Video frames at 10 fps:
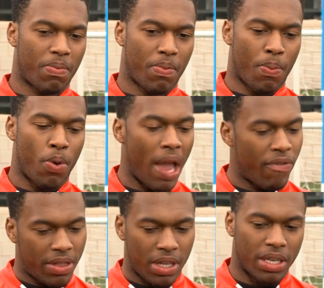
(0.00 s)
put
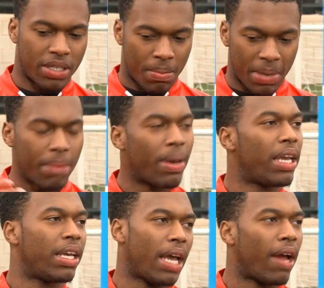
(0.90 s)
everything into me
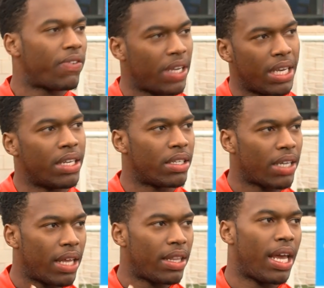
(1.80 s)
making it after he didn't
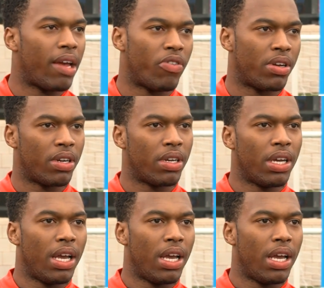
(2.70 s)
get there, and